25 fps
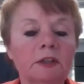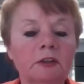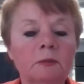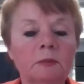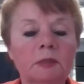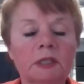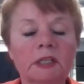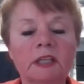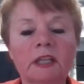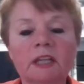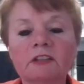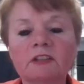
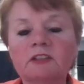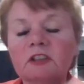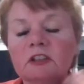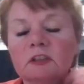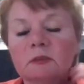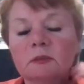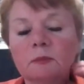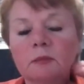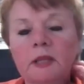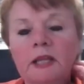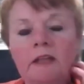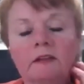
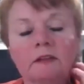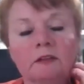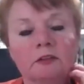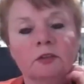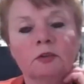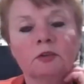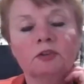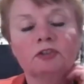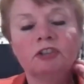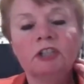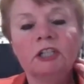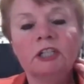communications plan
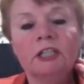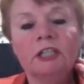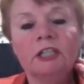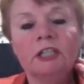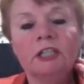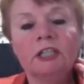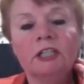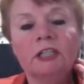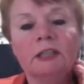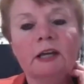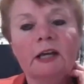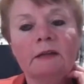associated
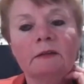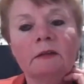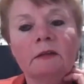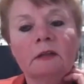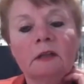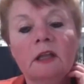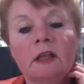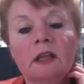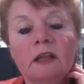with that.